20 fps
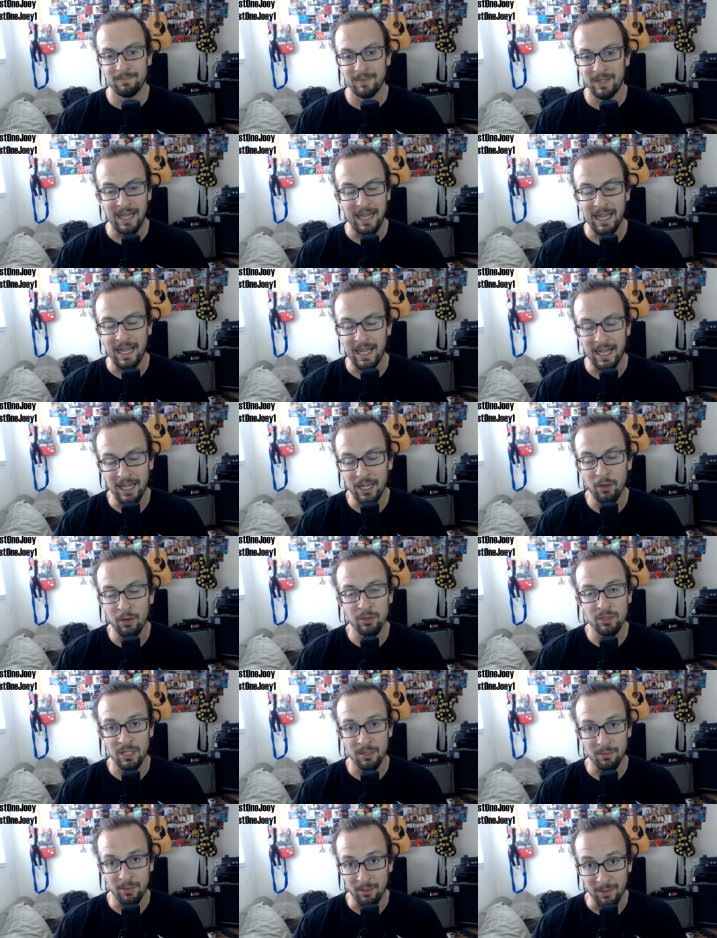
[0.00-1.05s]
I know it's
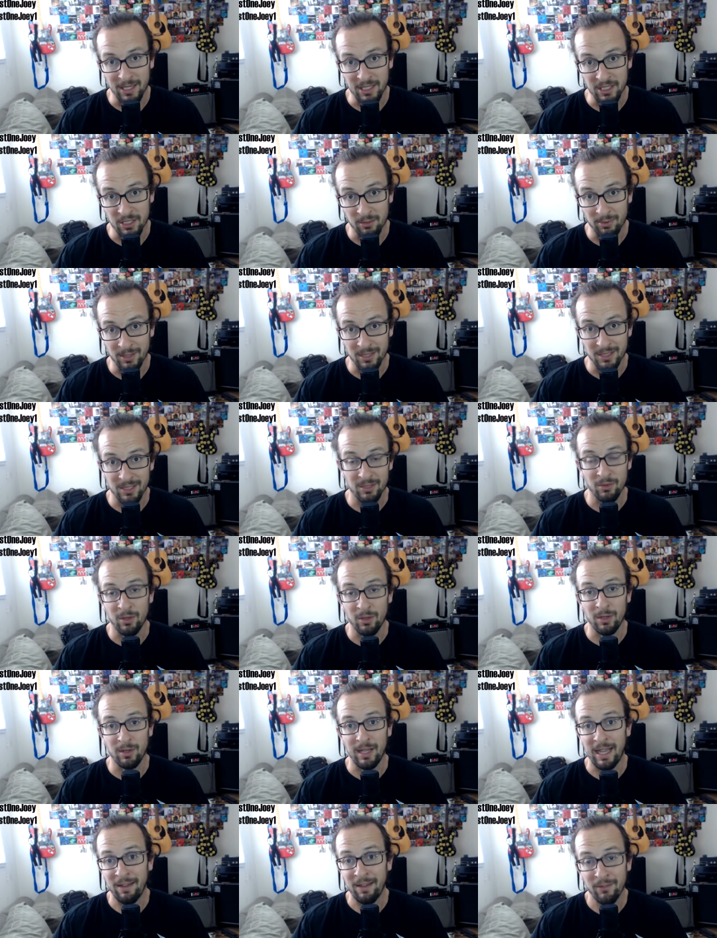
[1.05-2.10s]
going to be a masterpiece. So
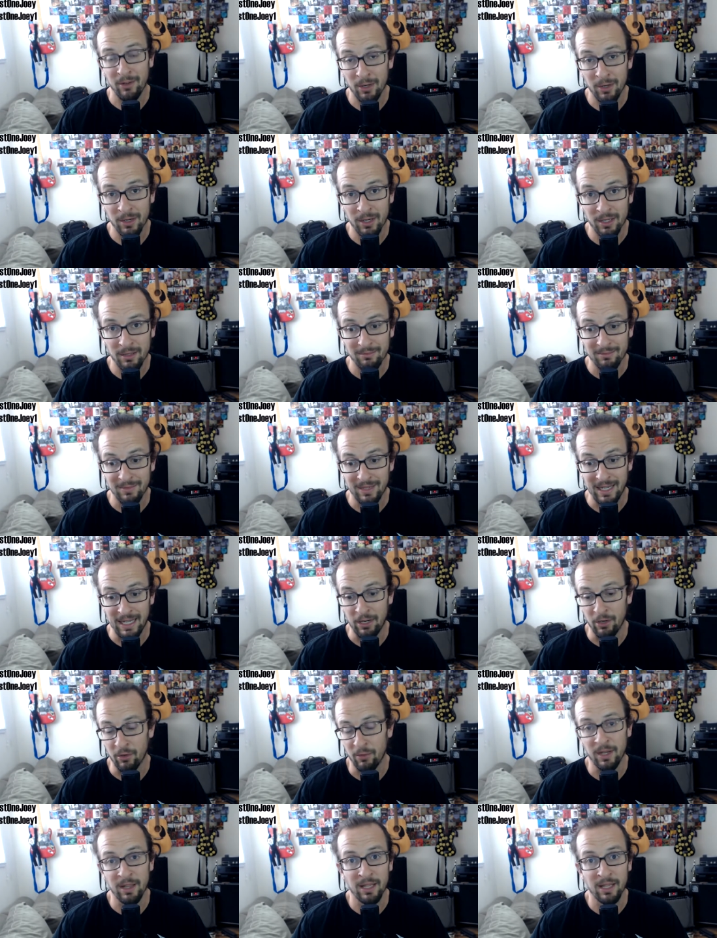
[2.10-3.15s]
I haven't heard it. I don't
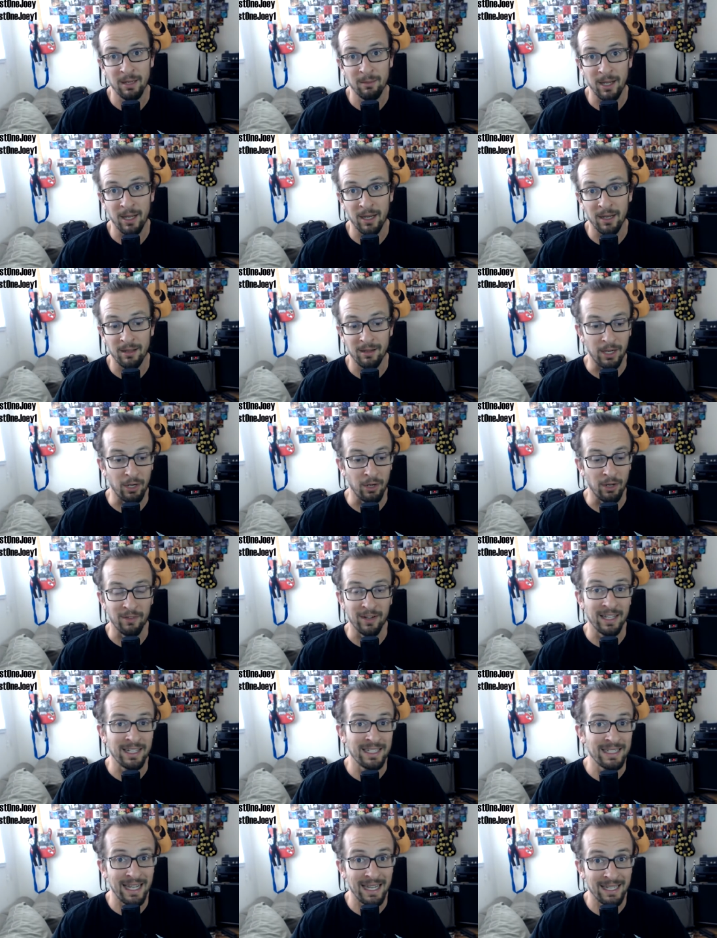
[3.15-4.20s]
know anything about it. I don't have
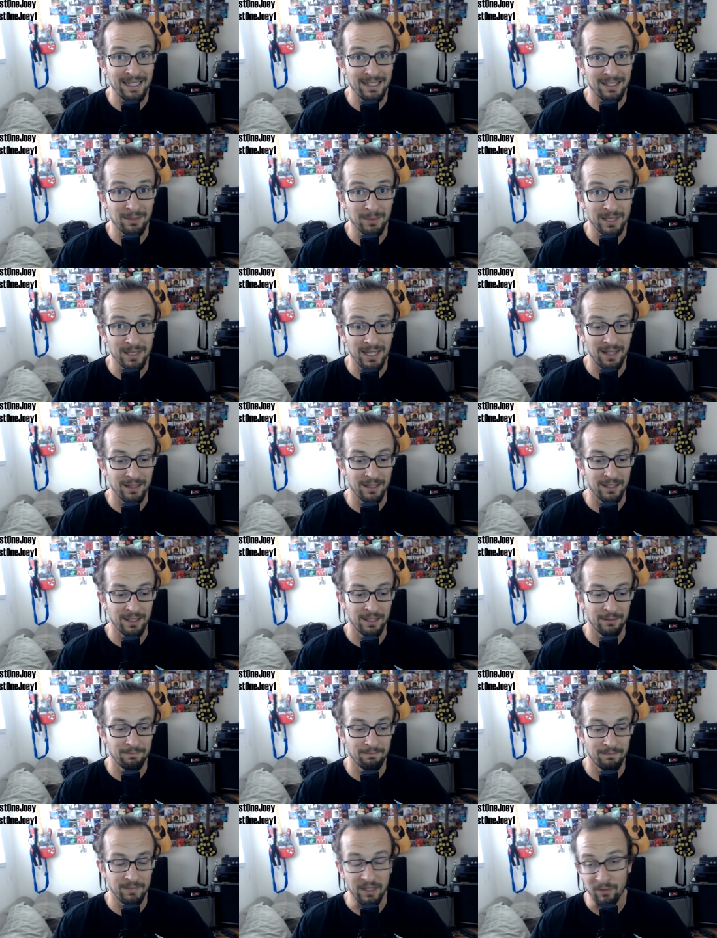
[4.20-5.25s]
any ties to
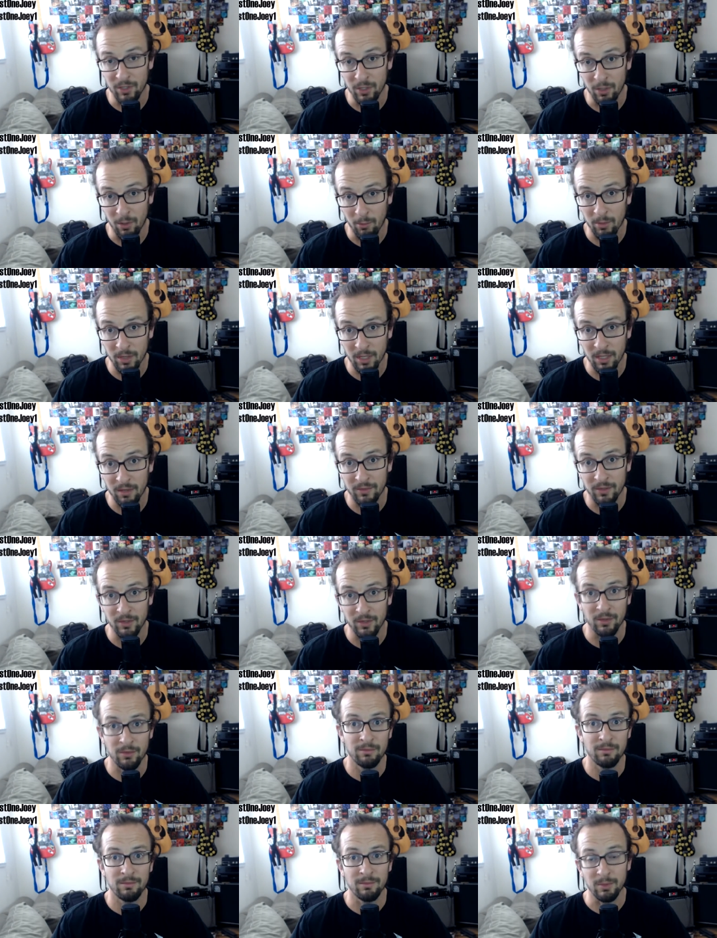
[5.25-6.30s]
Metallica, even though I would love
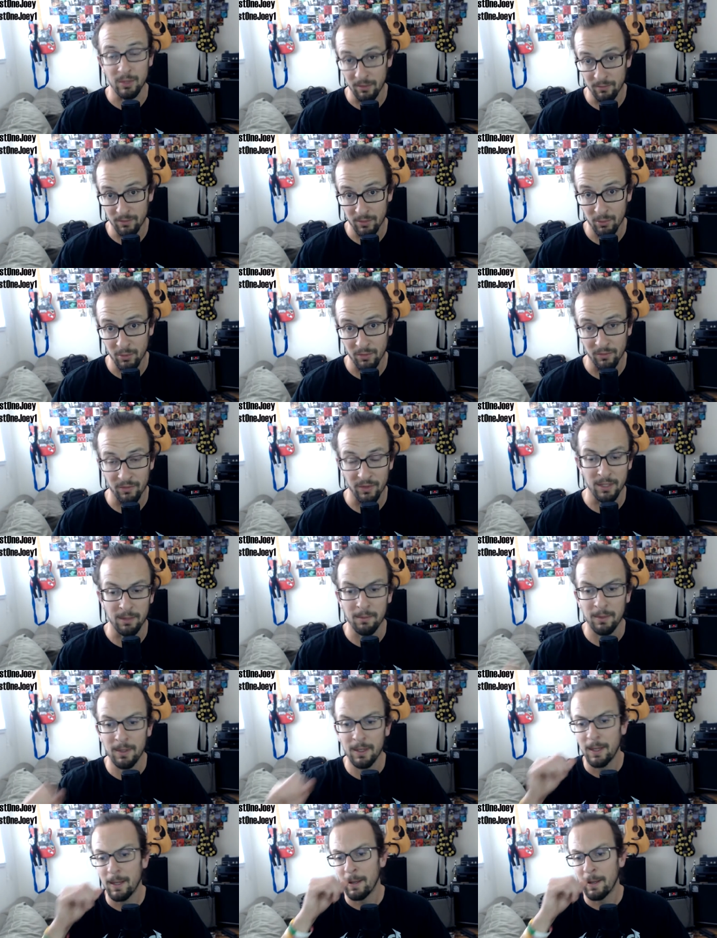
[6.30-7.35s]
to work for them.
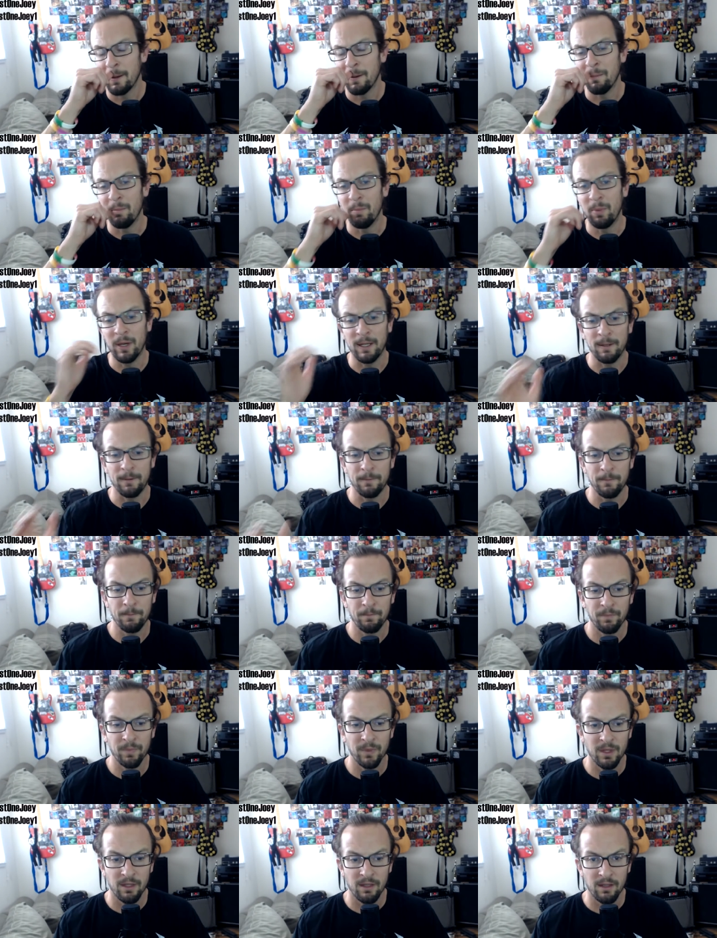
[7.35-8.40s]
But
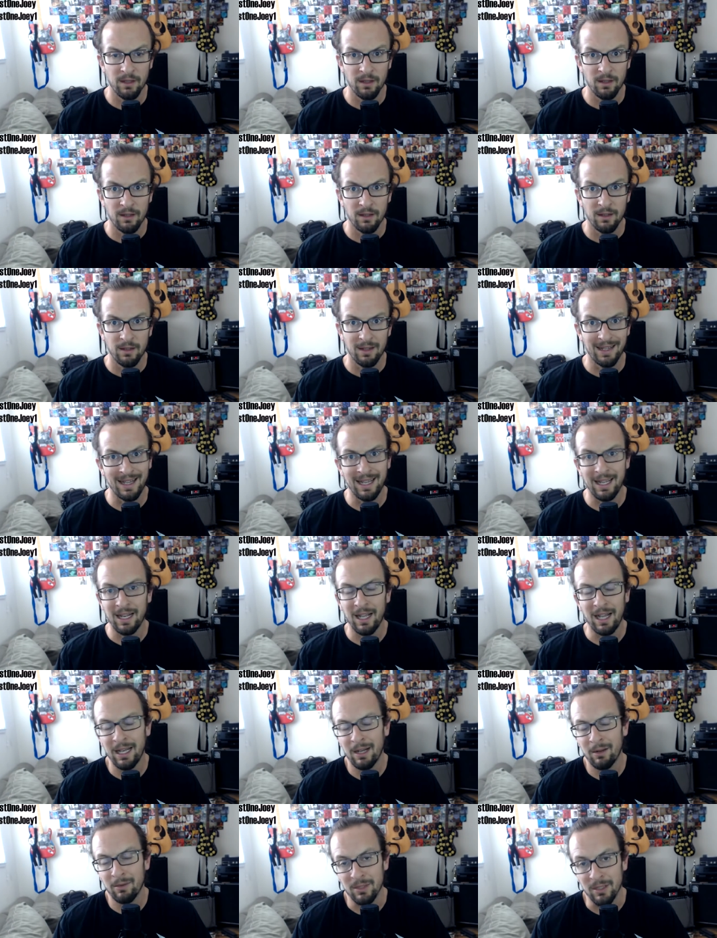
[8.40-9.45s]

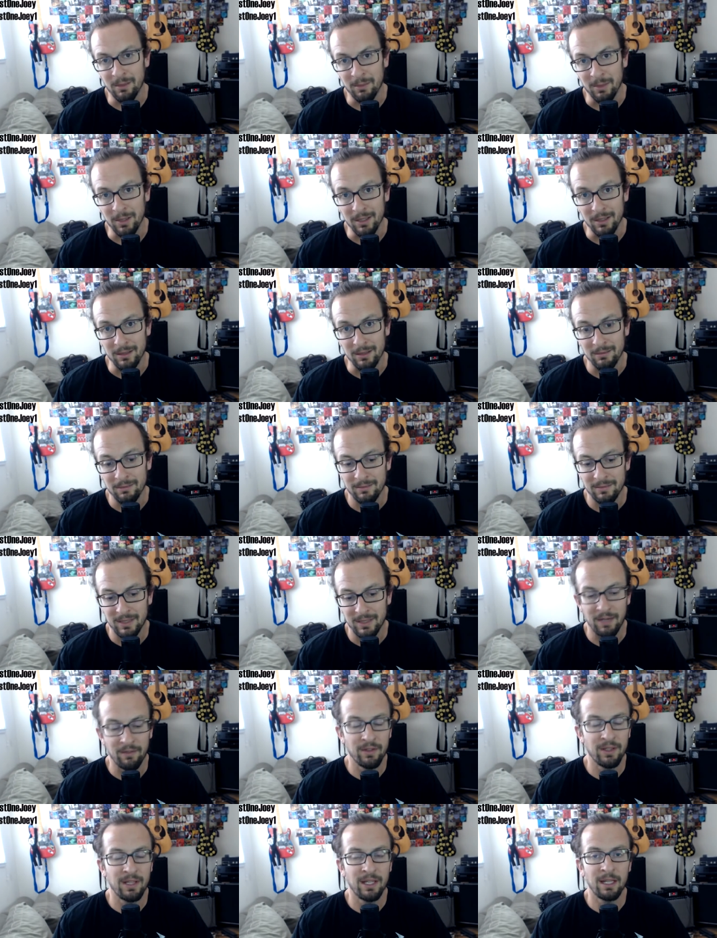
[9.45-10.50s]
I know it's going to be good.
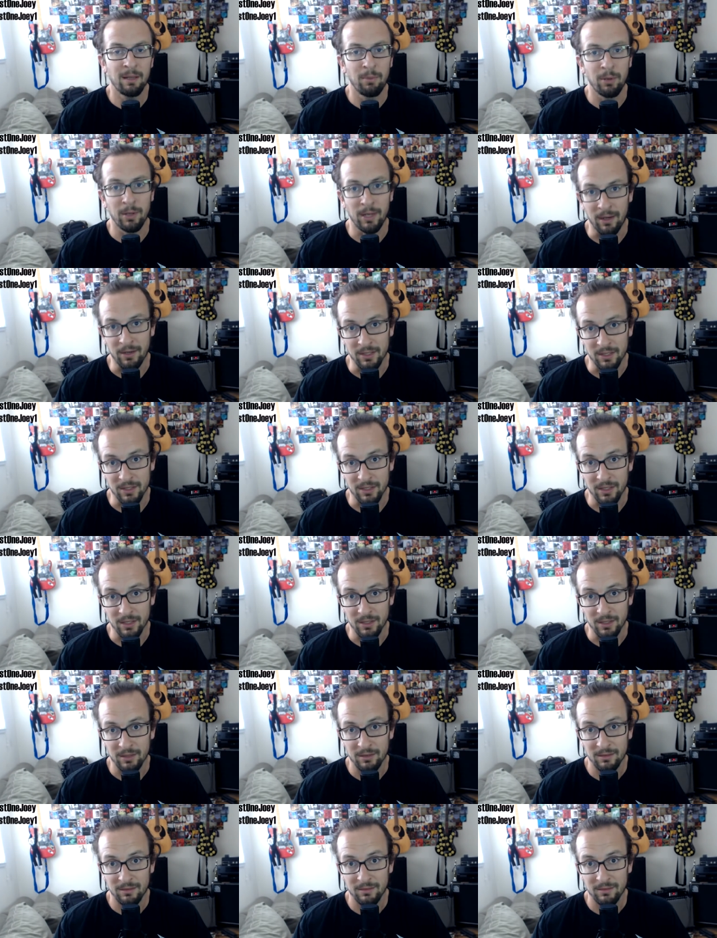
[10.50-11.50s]
Everything they put out is good.